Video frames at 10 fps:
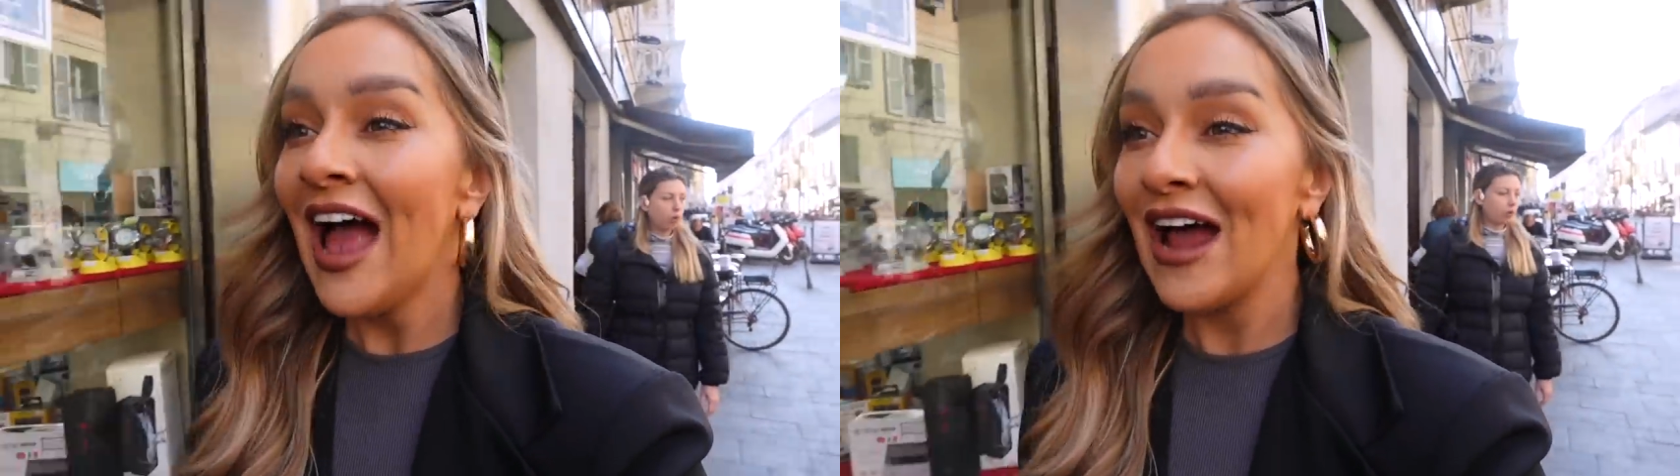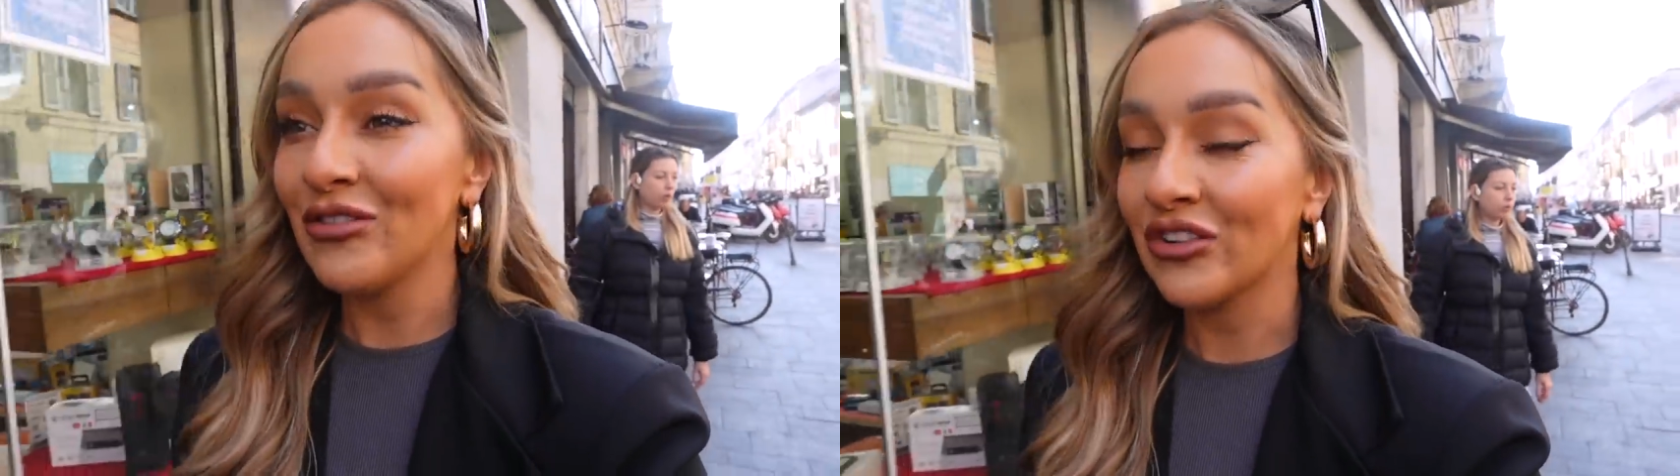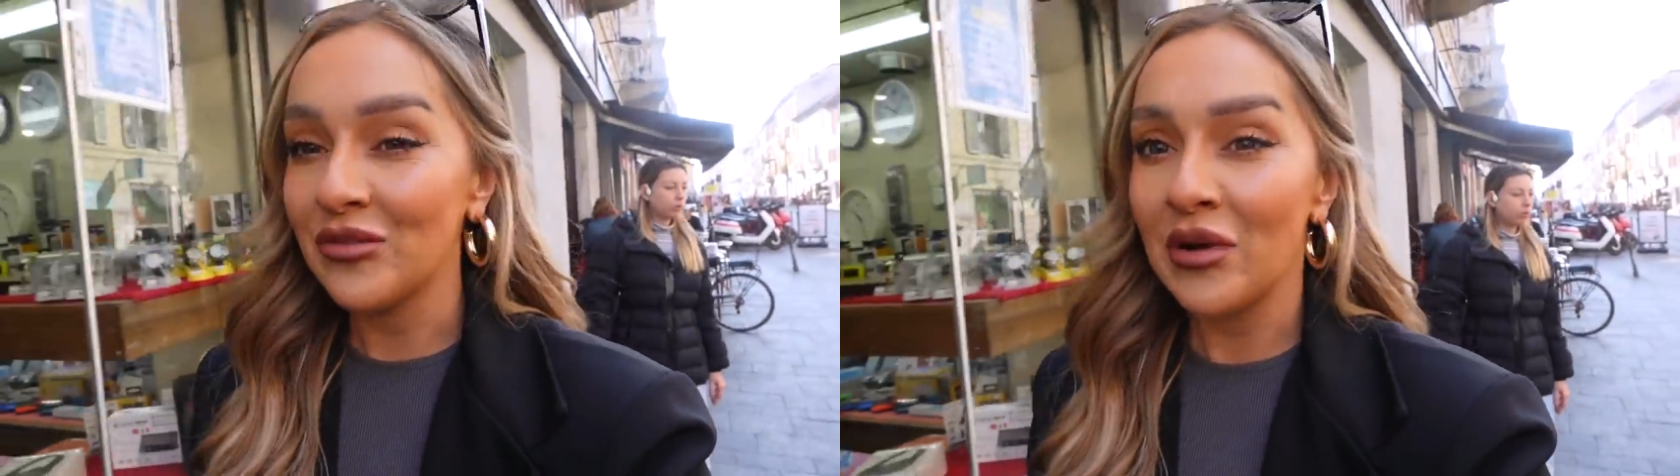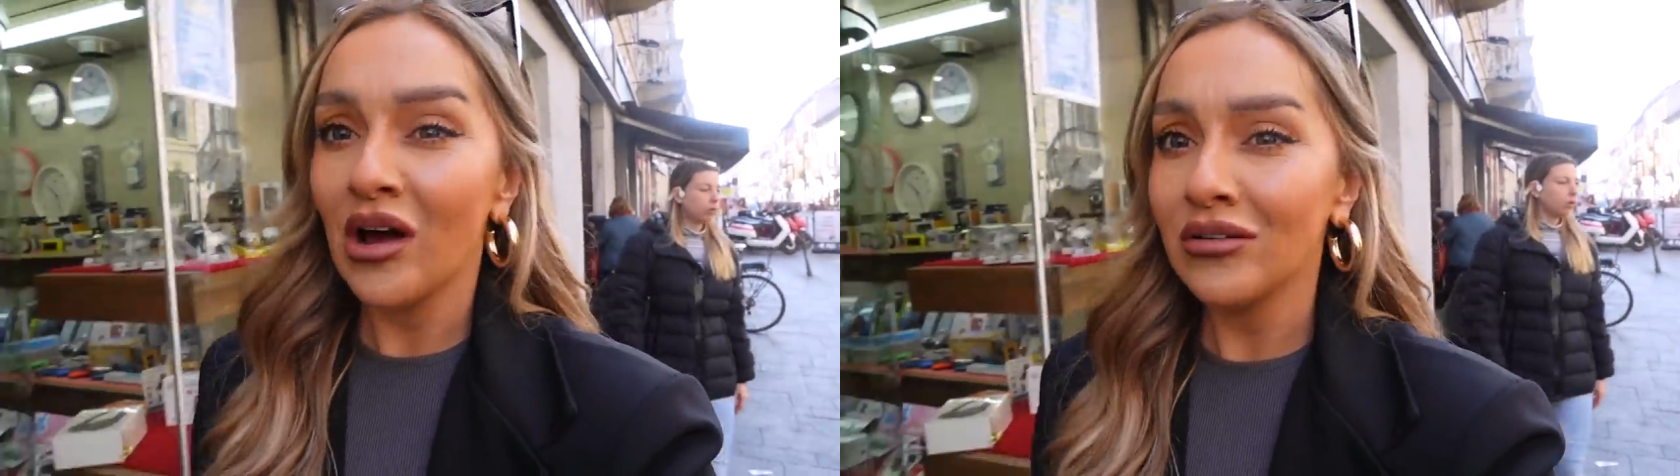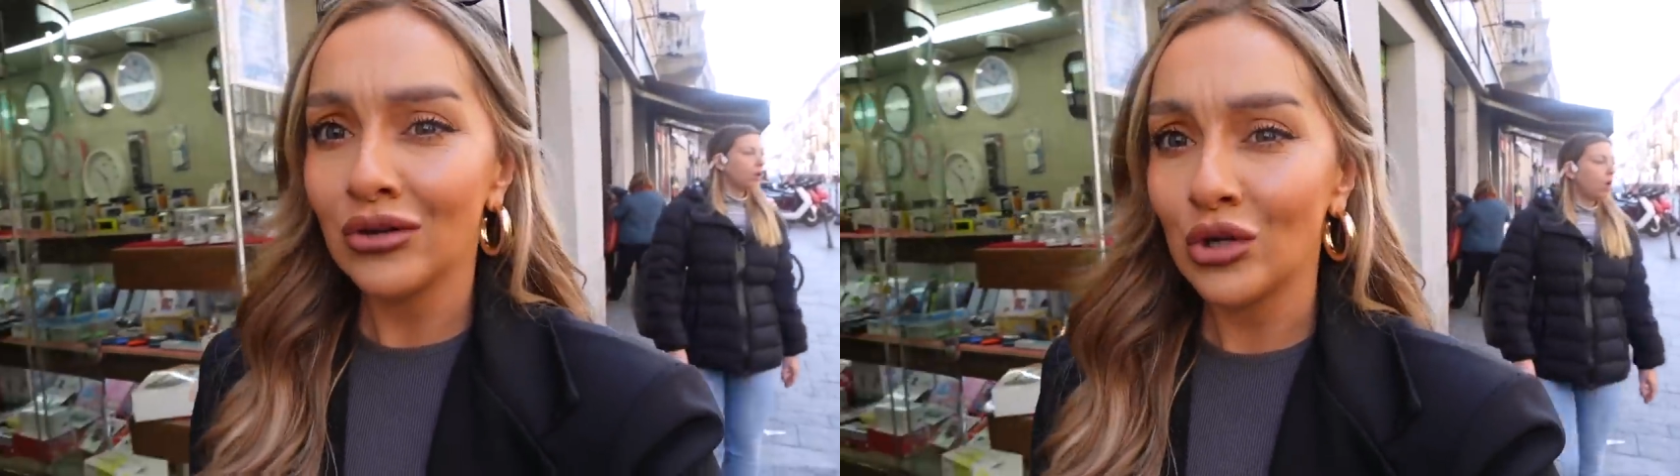Everyone's going to be like,
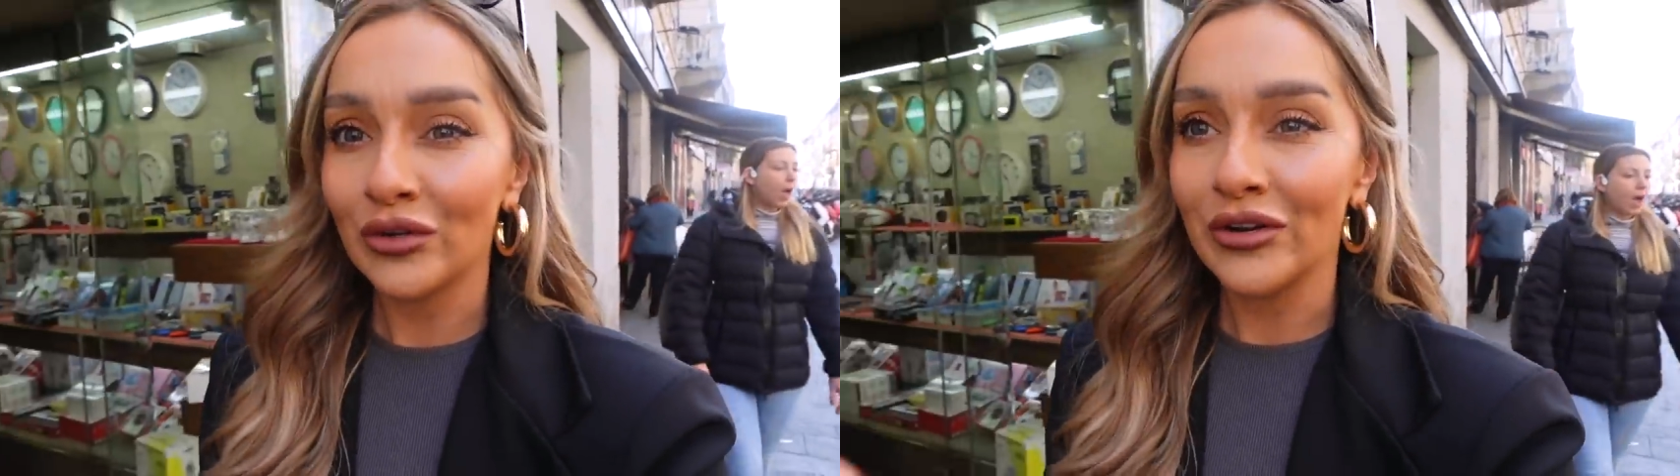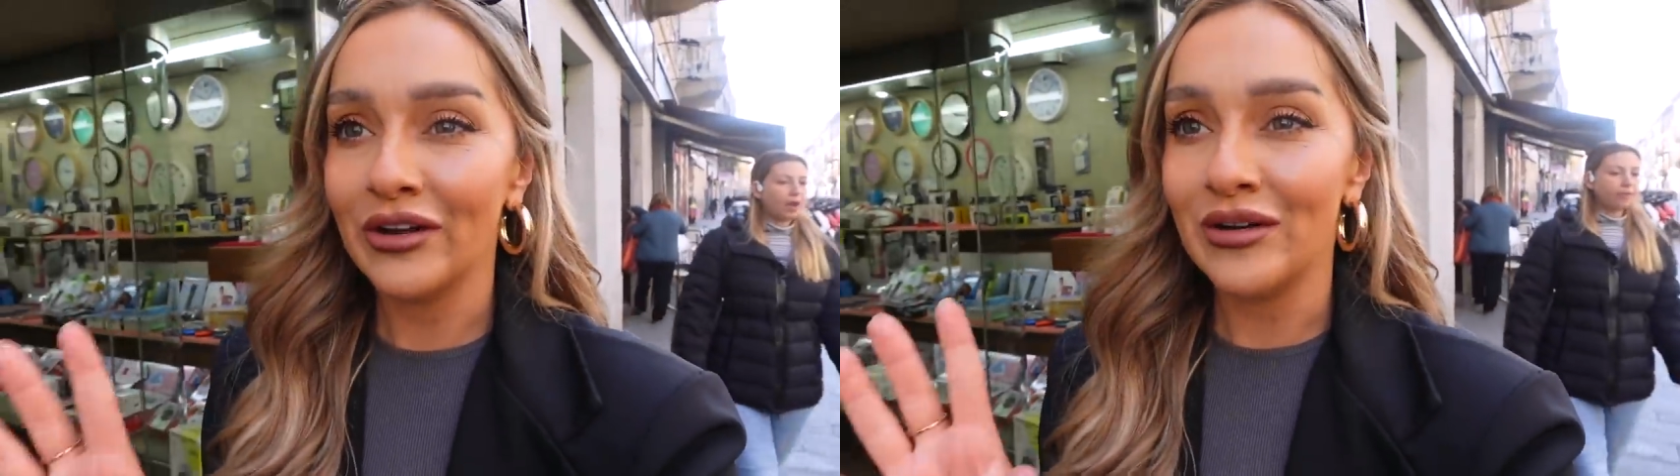oh Laura, you're